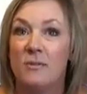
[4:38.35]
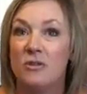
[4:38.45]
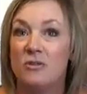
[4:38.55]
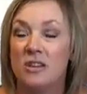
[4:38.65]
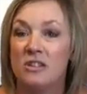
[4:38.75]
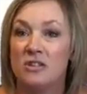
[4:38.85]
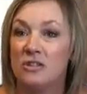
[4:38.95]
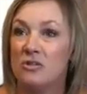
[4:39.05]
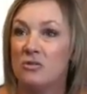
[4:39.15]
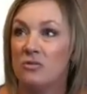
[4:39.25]
You can
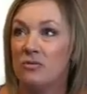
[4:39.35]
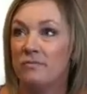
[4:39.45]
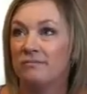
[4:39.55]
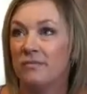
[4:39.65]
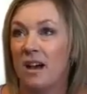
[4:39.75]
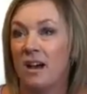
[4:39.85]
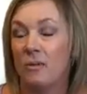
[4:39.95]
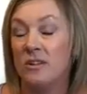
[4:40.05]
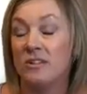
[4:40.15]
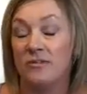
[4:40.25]
do,
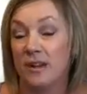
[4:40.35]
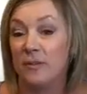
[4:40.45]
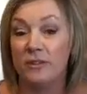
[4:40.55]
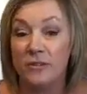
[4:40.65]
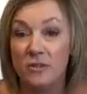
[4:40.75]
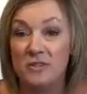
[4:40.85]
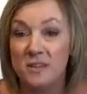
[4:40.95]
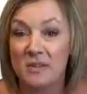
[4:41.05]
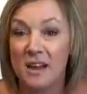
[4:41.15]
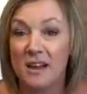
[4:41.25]
we do Family Feud
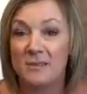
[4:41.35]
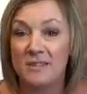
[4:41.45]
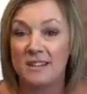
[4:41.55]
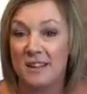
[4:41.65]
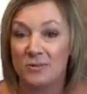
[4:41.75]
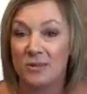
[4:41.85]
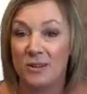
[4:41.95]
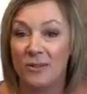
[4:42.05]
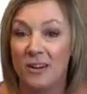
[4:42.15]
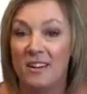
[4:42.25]
sometimes, so that's really
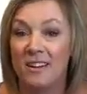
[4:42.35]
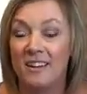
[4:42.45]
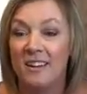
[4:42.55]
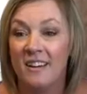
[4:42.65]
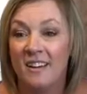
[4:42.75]
fun.